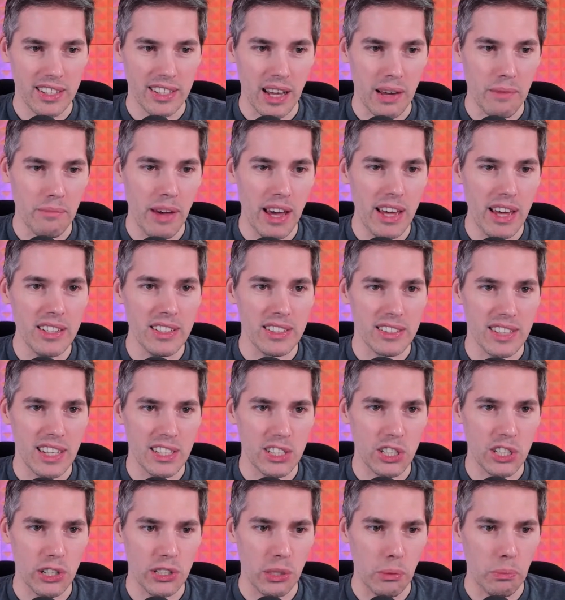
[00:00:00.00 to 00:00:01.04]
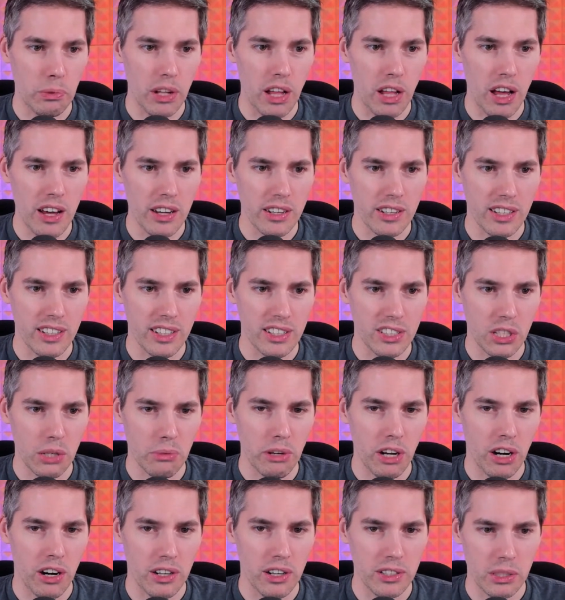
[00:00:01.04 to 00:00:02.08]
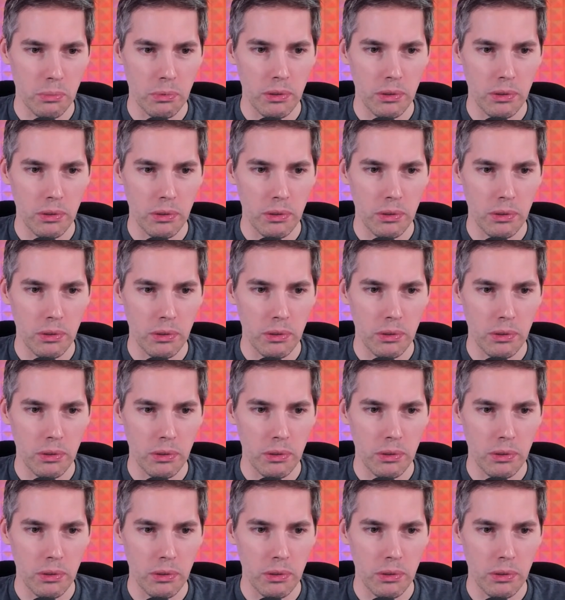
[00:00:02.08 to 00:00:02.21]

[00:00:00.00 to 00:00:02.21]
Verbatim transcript: got Menace. That's hard to block. And that's going to be hard